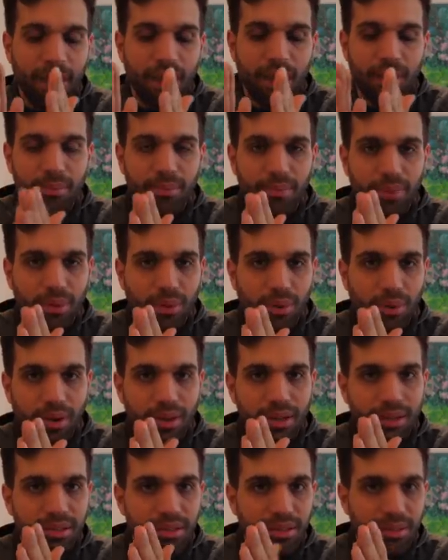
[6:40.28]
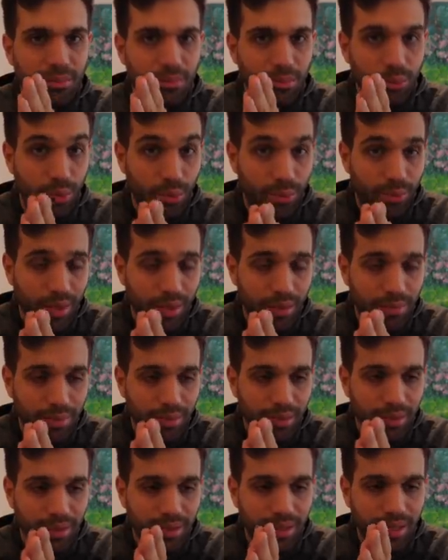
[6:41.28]
employed more
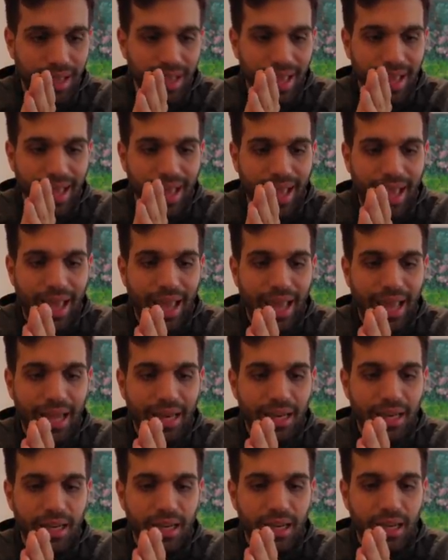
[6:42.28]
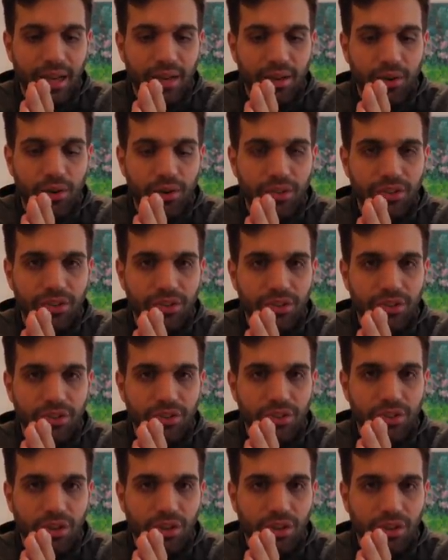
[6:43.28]
people. And I also
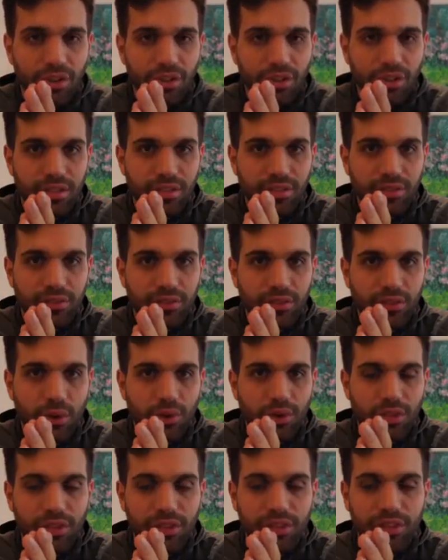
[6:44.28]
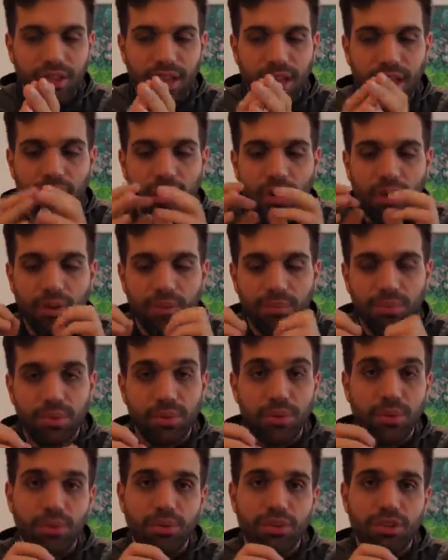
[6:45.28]
started focusing on
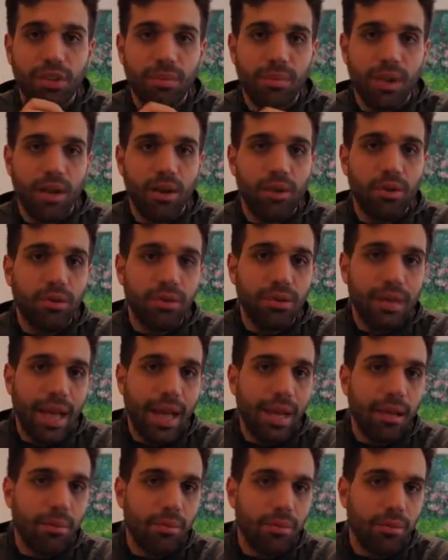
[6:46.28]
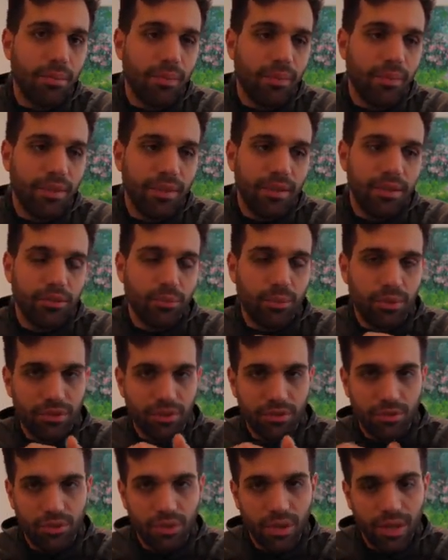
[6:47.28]
producing my own album. This was
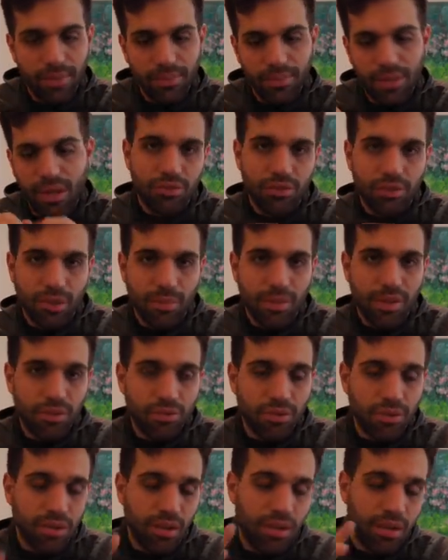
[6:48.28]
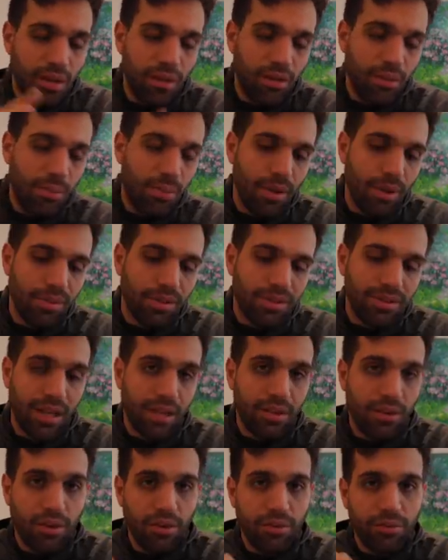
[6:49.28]
a dream. So I made sure that other people
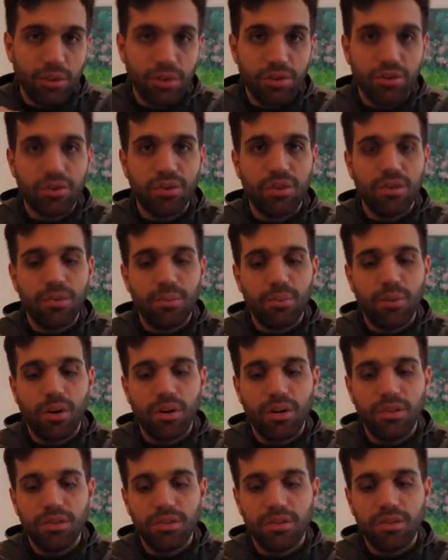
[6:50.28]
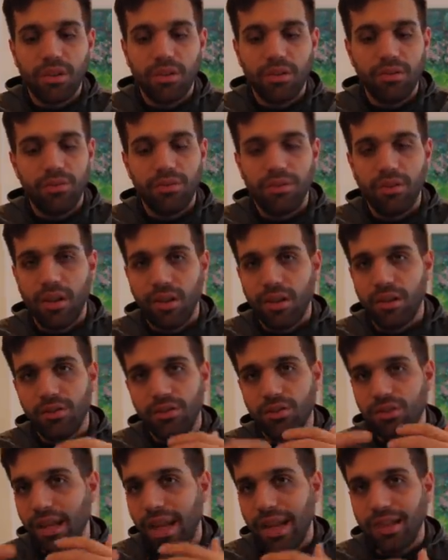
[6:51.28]
take over certain parts of like
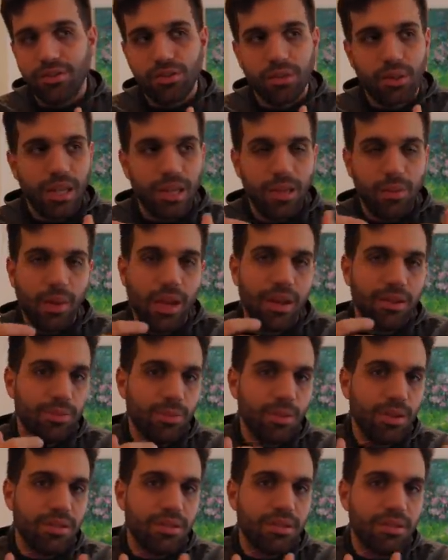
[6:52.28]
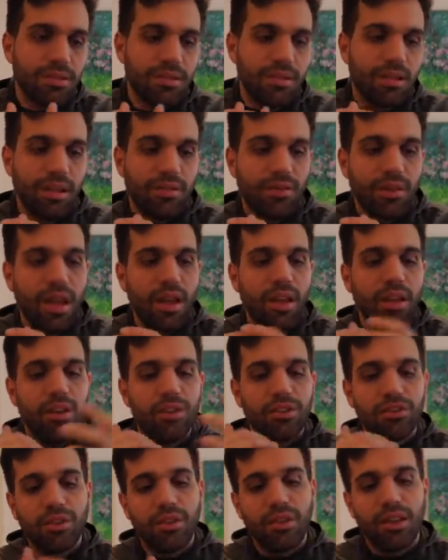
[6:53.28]
just answering emails, business stuff,
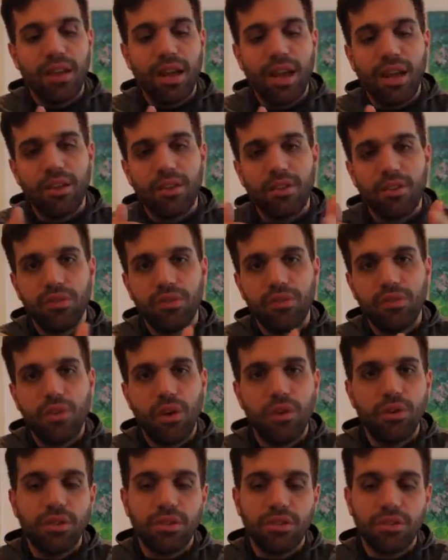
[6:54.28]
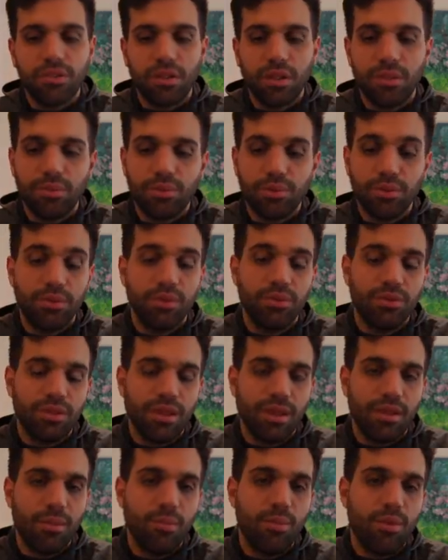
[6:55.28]
so that I could focus on
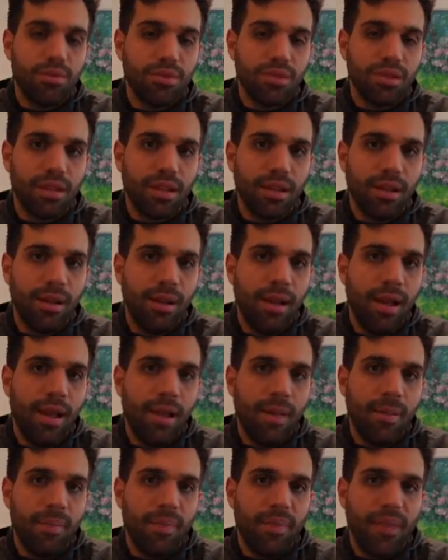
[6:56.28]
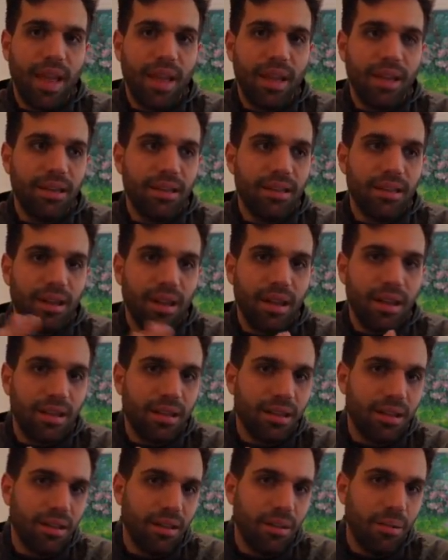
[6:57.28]
producing the music. And
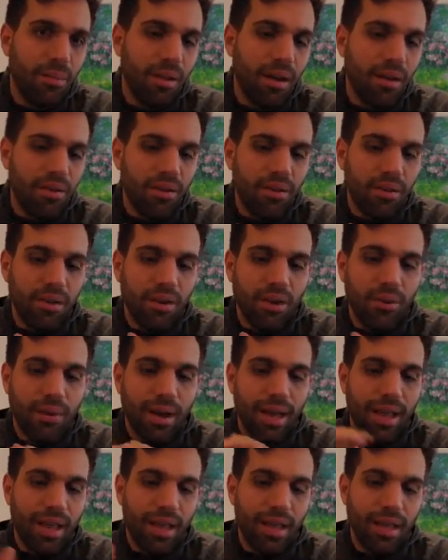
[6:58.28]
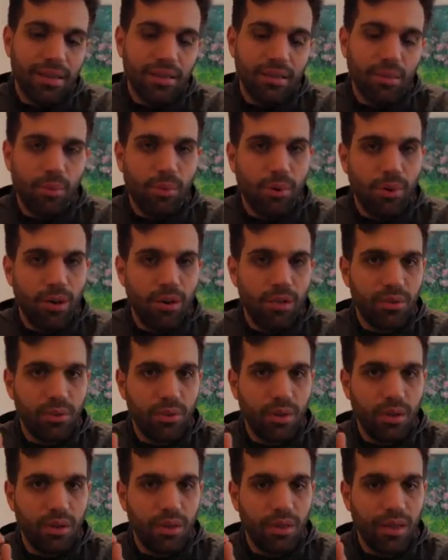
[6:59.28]
like a month ago, I hit the point
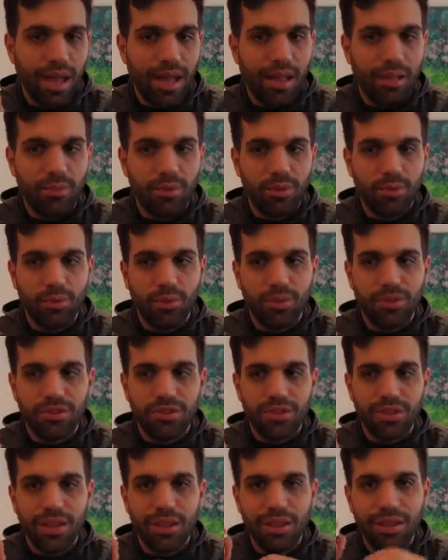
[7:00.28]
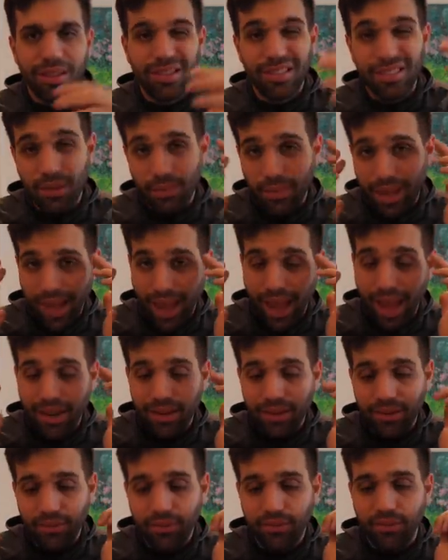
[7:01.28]
where the album was, at least in my
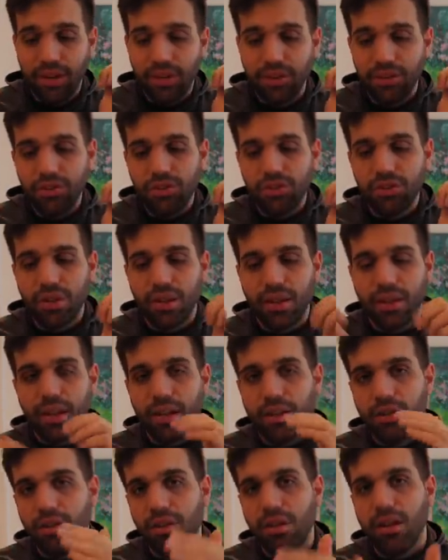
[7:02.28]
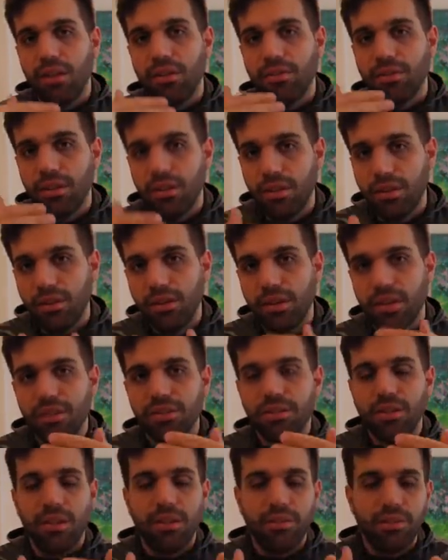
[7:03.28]
head, finished. Like I got all of the
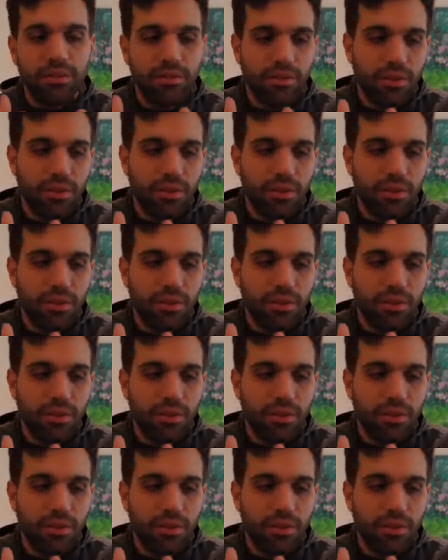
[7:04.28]
lyrics, all of the